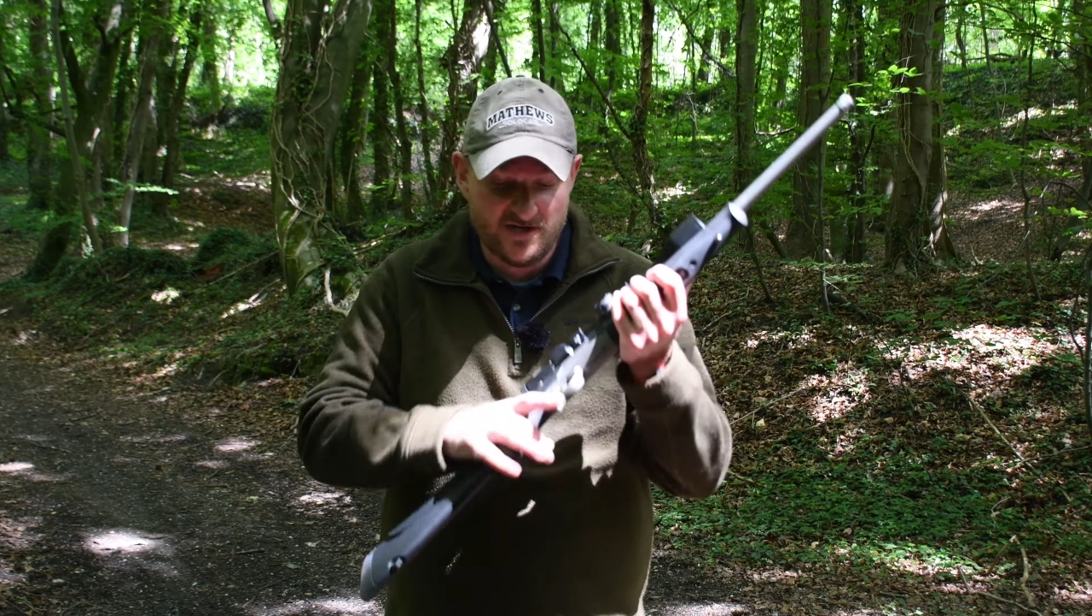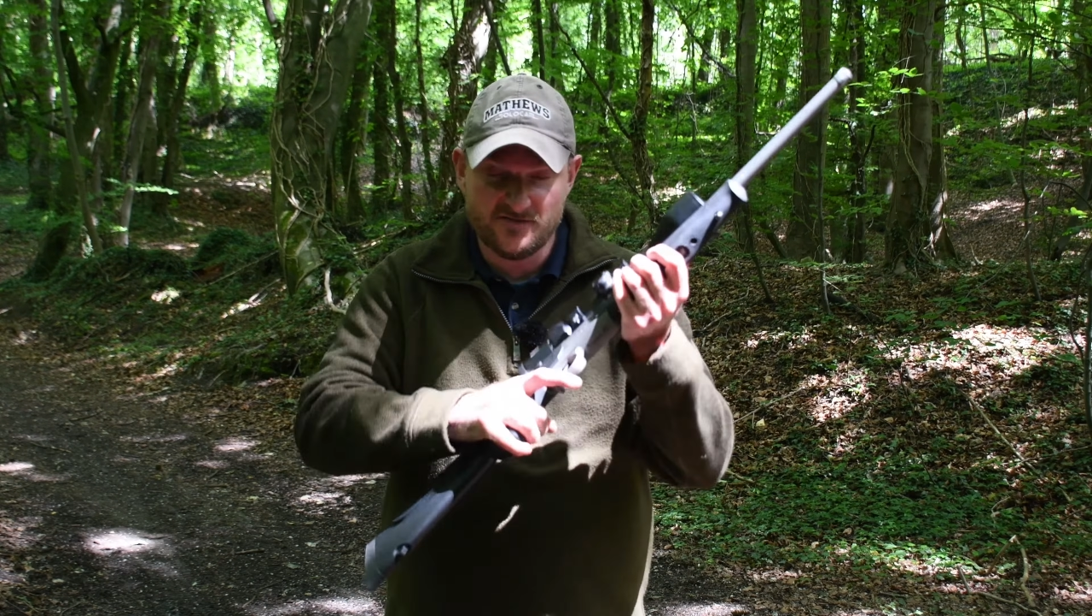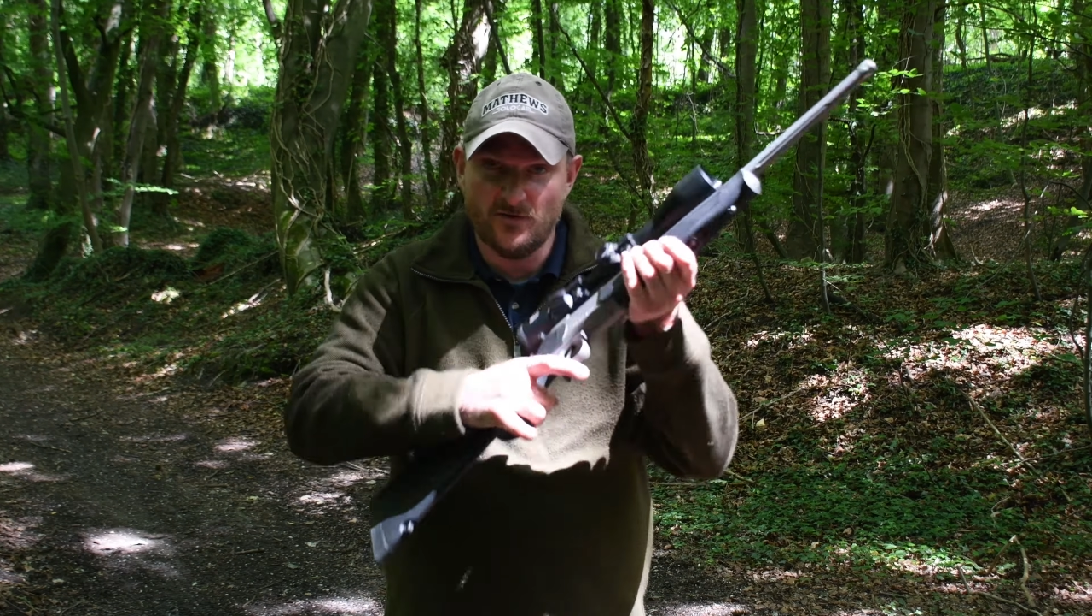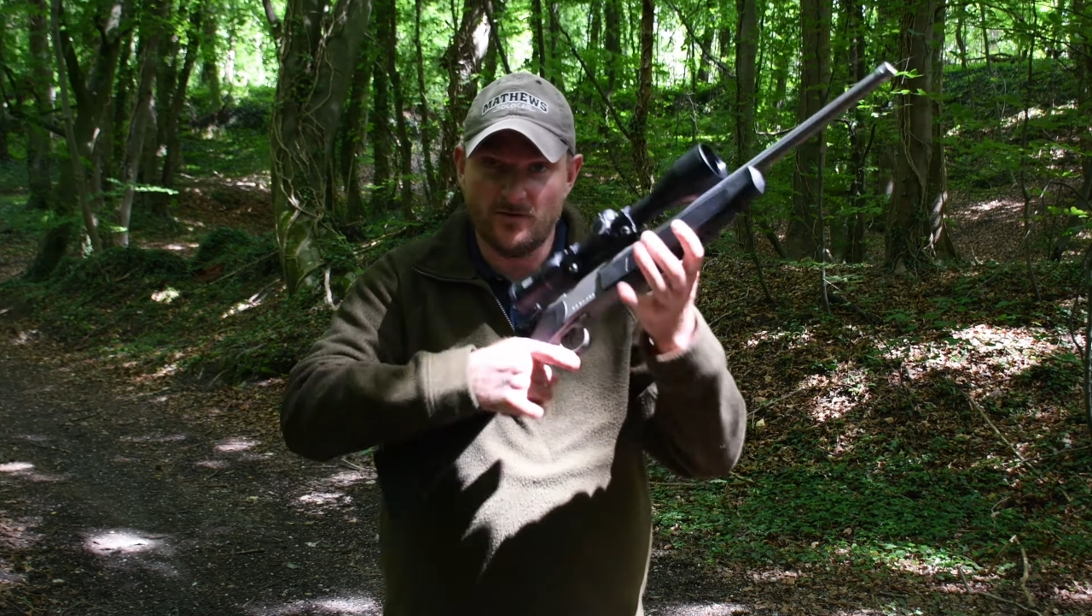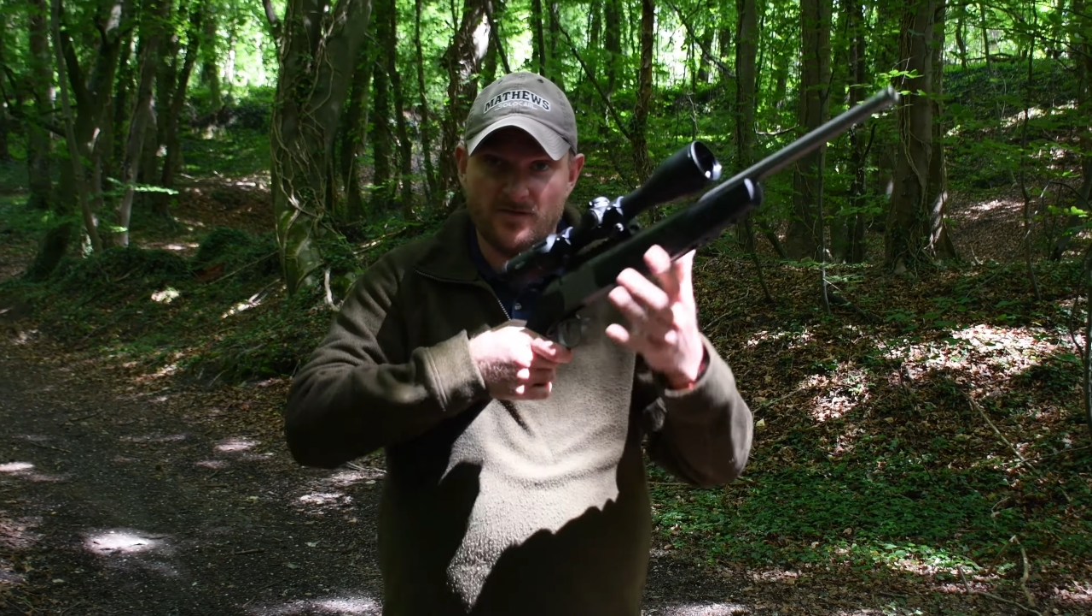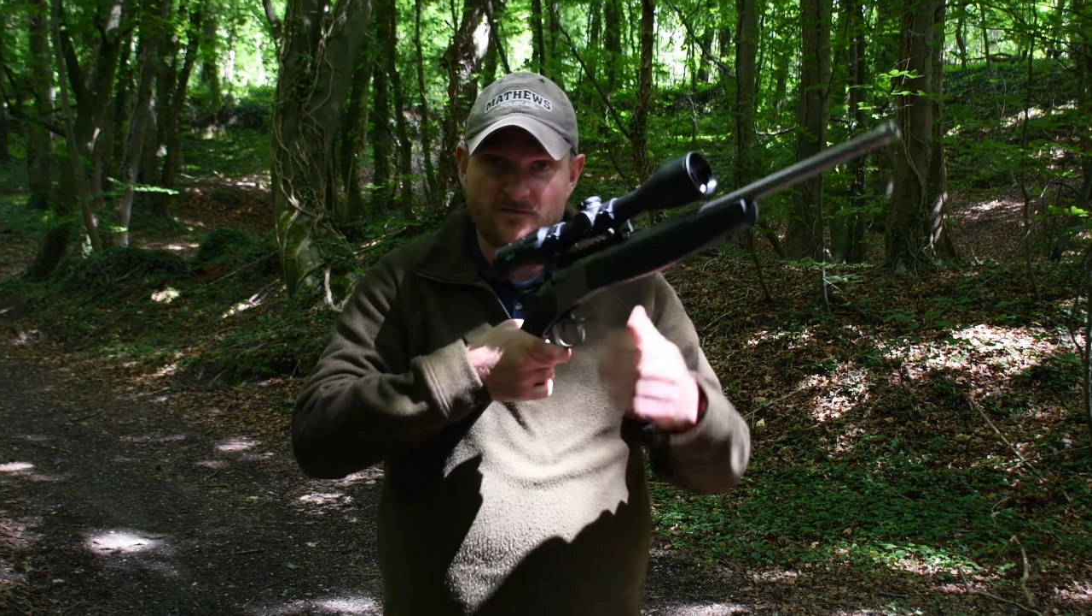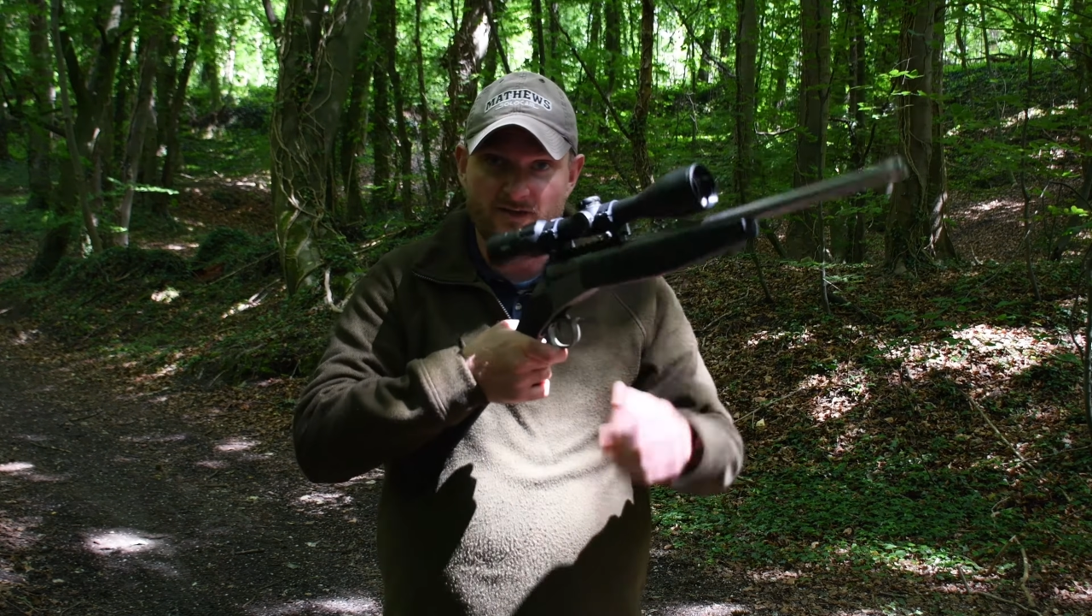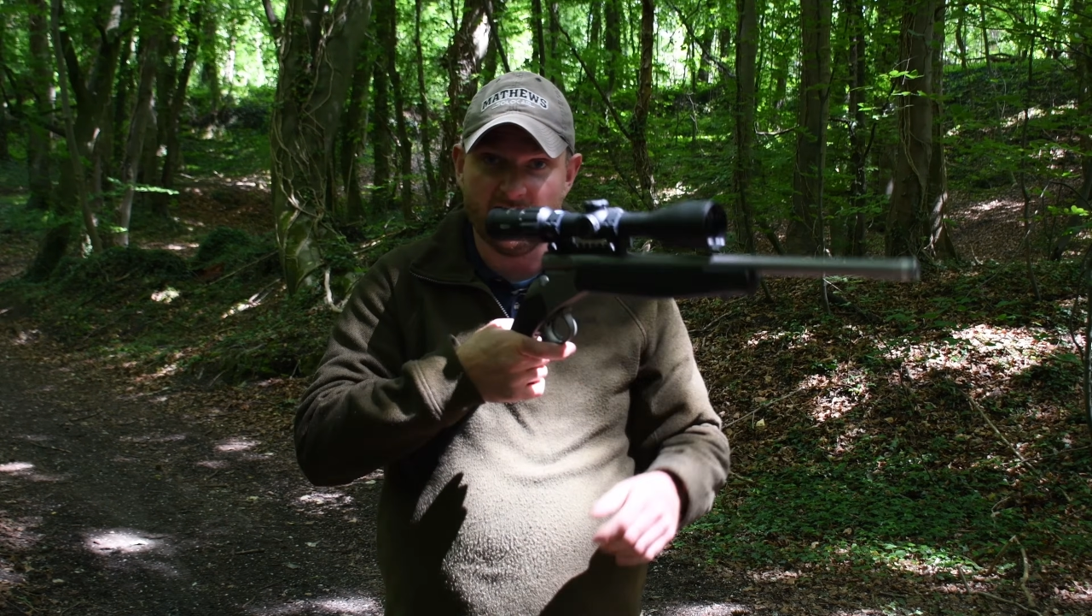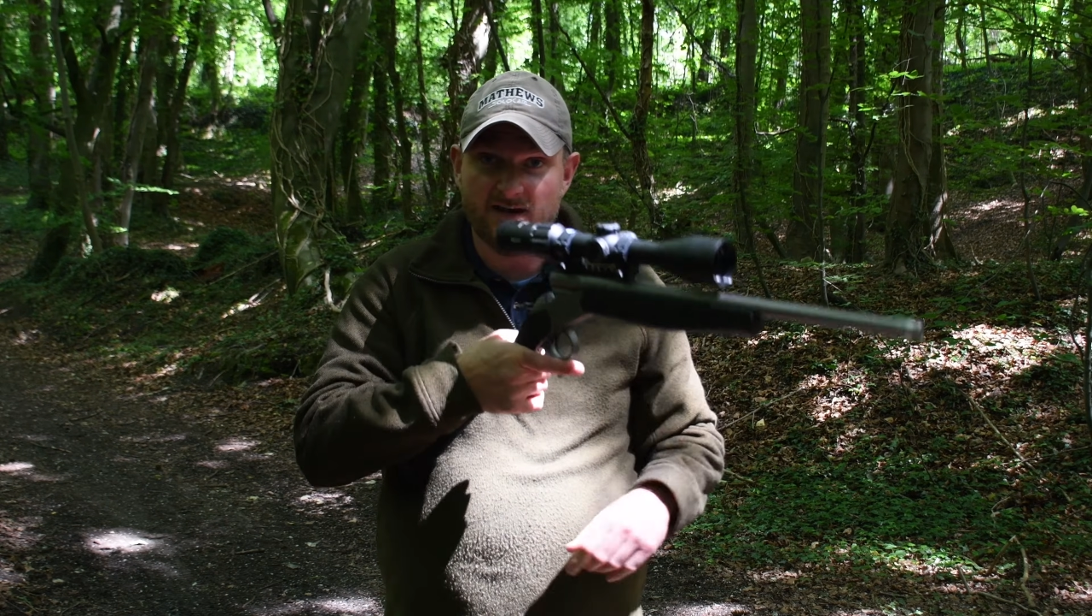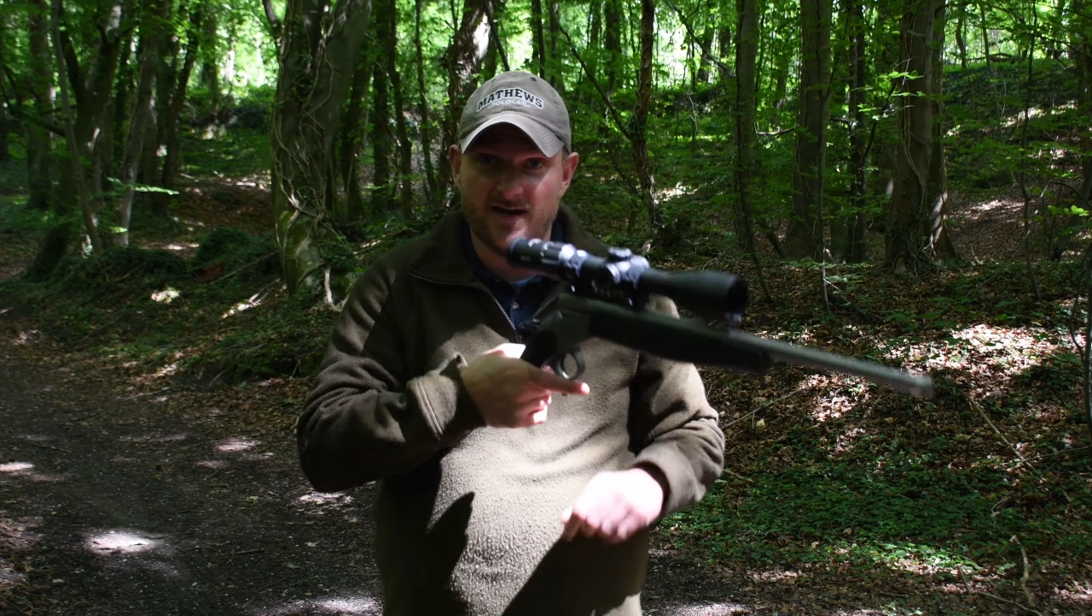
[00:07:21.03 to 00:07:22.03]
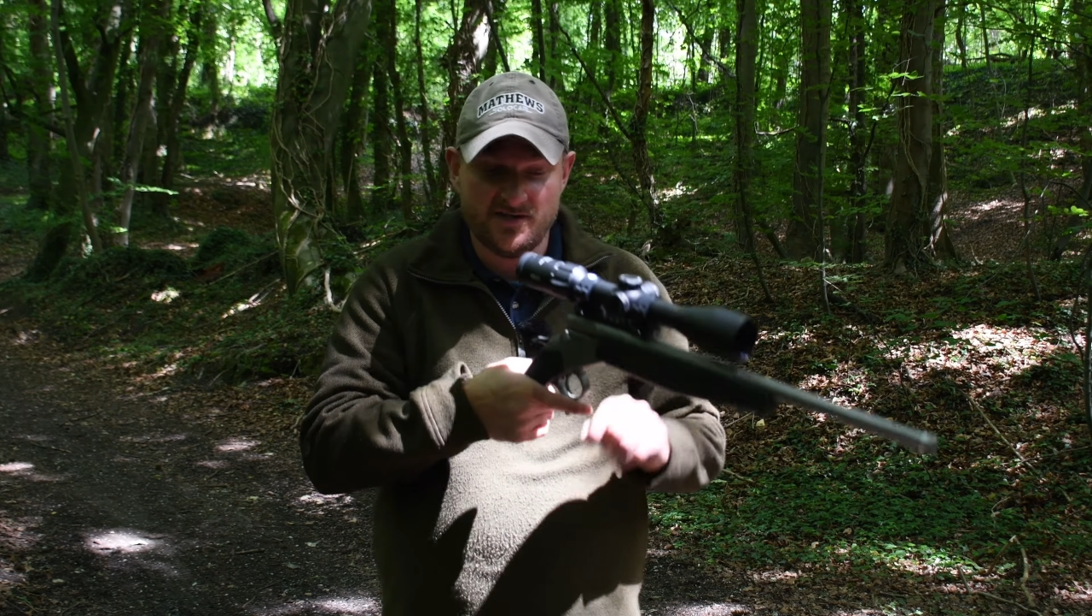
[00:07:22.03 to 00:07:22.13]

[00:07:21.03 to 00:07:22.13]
reach forward with the finger,